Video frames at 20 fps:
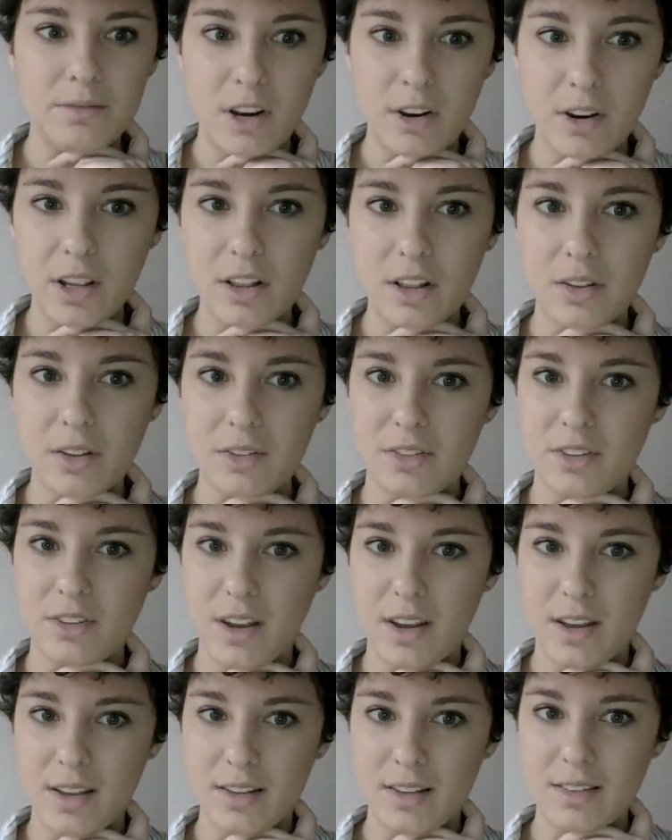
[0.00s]
very close
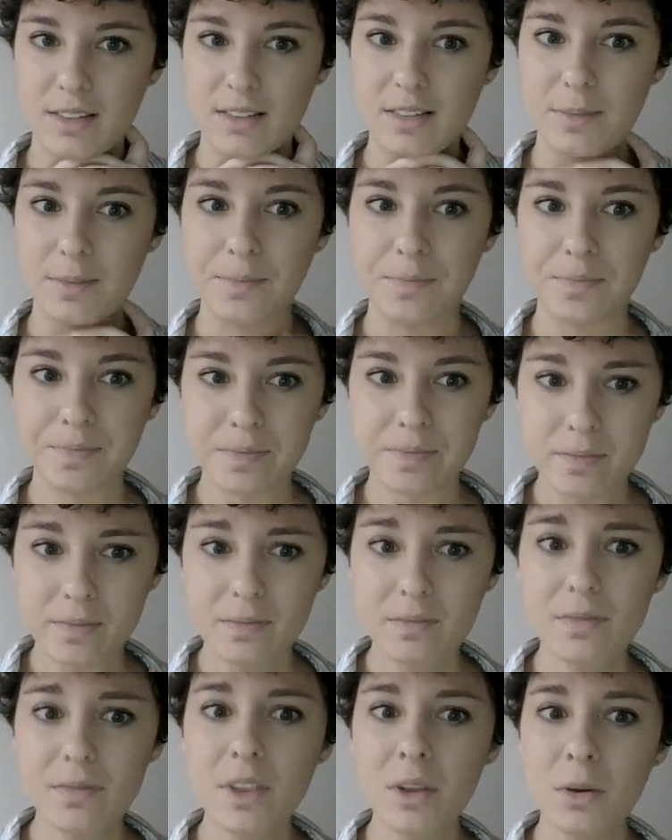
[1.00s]
to us.
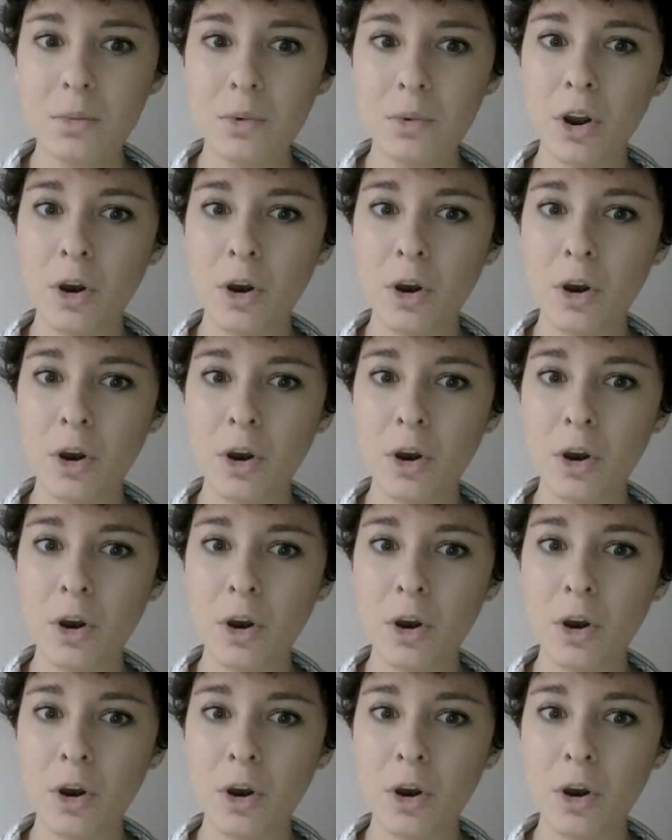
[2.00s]
We're